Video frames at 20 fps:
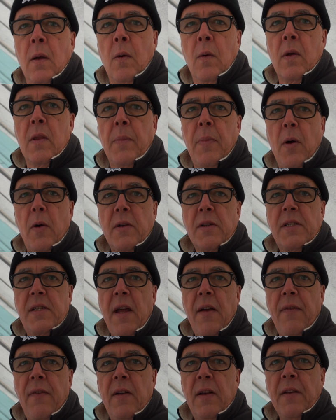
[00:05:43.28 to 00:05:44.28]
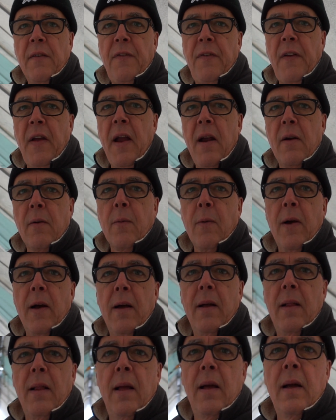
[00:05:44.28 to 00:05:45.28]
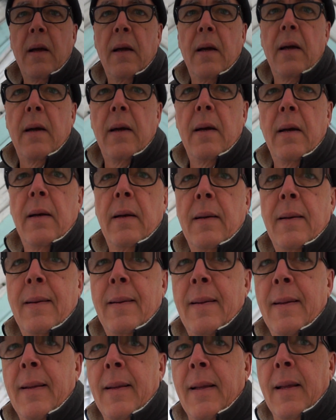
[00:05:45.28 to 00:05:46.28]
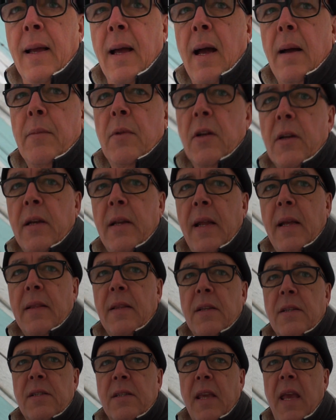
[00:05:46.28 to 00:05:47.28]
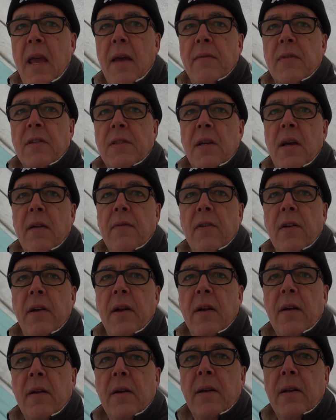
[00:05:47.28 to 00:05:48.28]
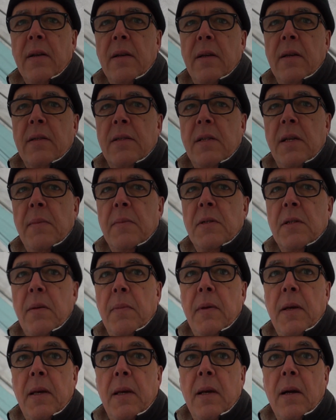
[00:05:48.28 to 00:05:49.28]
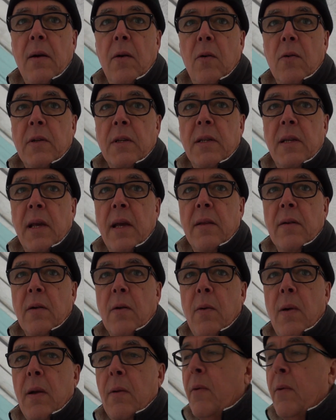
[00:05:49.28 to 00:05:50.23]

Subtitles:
Well, the boat has definitely fared well. I'm looking at this canvas cover here, and it seems to be holding together quite